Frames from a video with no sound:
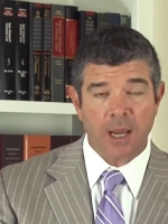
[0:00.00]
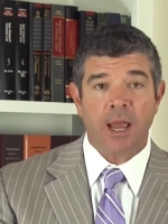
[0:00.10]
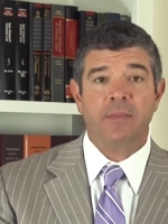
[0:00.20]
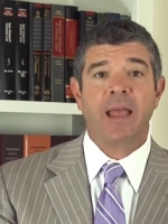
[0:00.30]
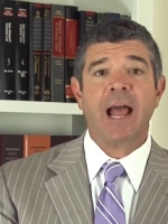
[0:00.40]

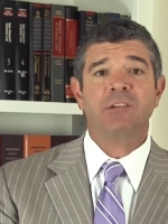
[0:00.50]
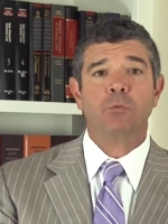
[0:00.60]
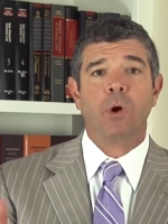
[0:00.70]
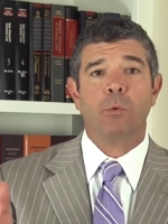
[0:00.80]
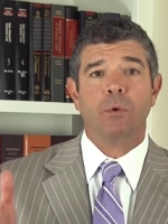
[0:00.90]
And that's
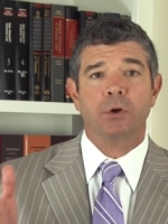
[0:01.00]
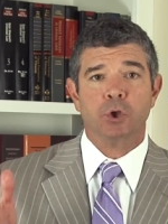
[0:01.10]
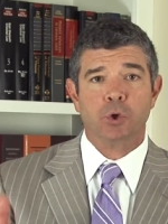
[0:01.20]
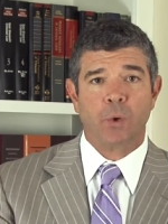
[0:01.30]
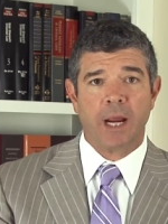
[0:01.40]
what we're
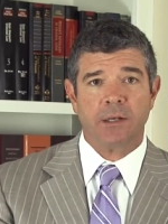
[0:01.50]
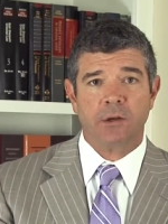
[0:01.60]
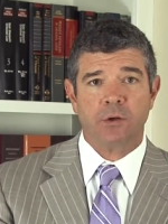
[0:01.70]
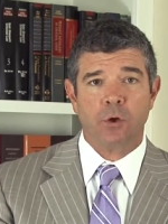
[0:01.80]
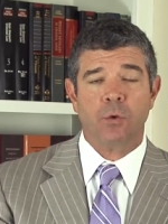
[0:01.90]
trained to
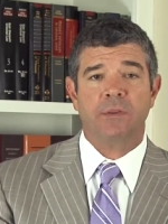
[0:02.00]
do,